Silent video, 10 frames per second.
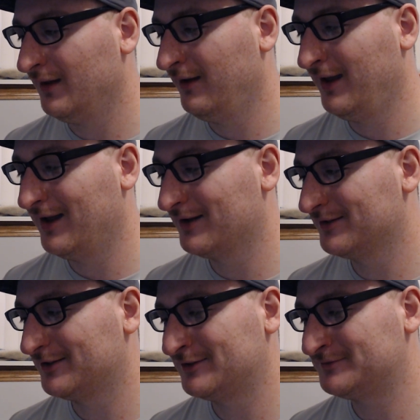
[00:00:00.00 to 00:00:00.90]
And,
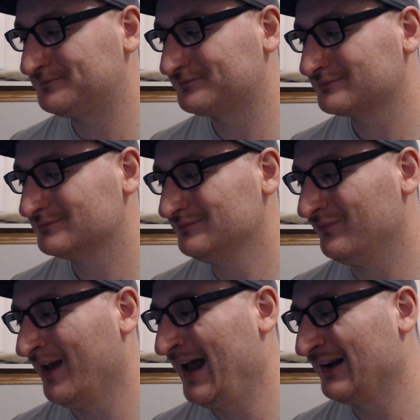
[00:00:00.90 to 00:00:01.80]
I
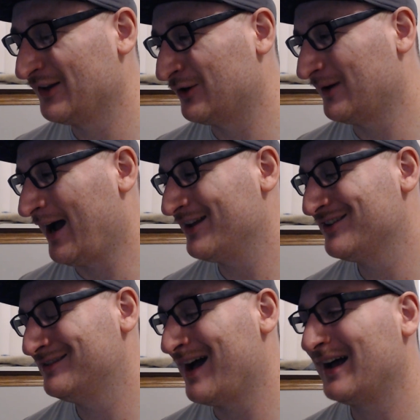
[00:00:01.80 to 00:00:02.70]
don't know. I
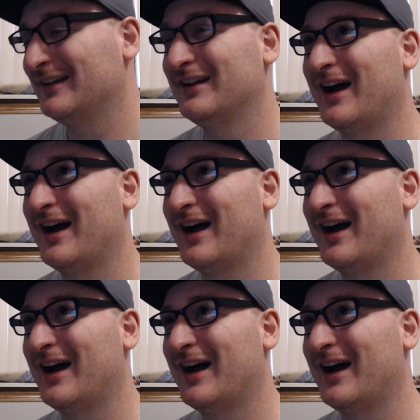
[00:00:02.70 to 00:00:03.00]
did not